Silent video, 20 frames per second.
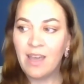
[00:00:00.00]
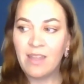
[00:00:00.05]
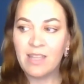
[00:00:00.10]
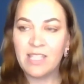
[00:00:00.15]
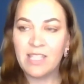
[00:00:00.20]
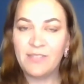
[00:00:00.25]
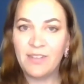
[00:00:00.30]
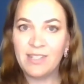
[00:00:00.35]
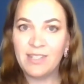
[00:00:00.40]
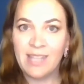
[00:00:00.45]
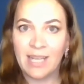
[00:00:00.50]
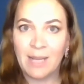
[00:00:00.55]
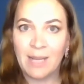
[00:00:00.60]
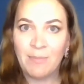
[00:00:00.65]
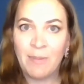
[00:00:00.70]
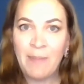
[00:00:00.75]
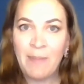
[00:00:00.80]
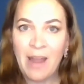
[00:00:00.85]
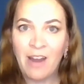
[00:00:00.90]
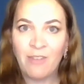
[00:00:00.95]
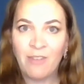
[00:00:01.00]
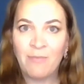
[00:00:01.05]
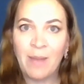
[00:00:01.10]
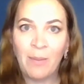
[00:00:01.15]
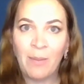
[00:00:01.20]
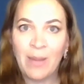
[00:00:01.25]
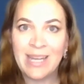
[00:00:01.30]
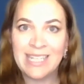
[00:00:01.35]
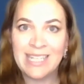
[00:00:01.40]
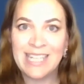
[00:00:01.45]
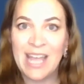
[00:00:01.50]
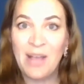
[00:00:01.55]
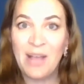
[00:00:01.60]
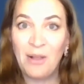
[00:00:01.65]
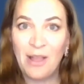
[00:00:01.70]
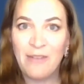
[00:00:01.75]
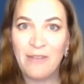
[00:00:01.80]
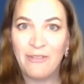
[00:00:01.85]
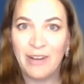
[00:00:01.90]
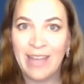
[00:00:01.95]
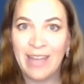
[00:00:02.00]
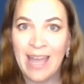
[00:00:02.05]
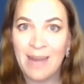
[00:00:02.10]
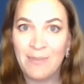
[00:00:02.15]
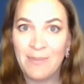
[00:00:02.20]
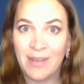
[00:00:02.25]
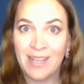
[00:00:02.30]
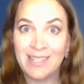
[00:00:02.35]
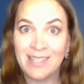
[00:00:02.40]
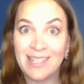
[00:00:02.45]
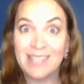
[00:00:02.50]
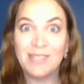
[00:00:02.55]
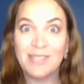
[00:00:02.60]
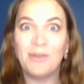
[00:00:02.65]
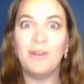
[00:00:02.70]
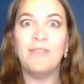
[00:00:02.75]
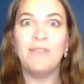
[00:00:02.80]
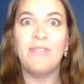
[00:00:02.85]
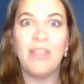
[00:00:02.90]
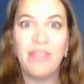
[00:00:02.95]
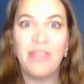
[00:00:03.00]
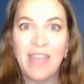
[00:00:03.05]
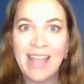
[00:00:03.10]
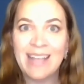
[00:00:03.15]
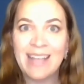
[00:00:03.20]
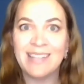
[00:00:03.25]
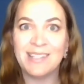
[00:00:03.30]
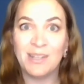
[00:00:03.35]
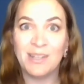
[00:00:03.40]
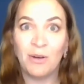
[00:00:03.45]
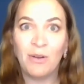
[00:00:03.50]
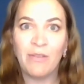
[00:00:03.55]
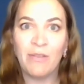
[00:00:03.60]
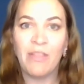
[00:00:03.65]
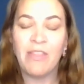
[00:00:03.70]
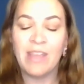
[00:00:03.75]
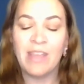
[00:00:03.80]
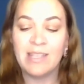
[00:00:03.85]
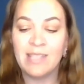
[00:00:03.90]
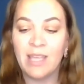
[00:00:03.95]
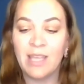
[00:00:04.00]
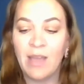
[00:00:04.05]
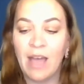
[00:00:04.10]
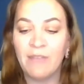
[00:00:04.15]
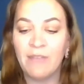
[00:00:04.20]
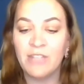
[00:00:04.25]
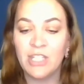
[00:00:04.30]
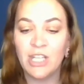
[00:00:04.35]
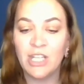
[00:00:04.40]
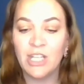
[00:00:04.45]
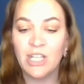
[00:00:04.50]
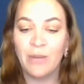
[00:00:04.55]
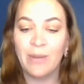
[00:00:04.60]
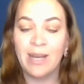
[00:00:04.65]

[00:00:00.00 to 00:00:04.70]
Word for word: this feels like I'm preparing for my wedding day all over again because it's all of the things and all of the things that you have to do.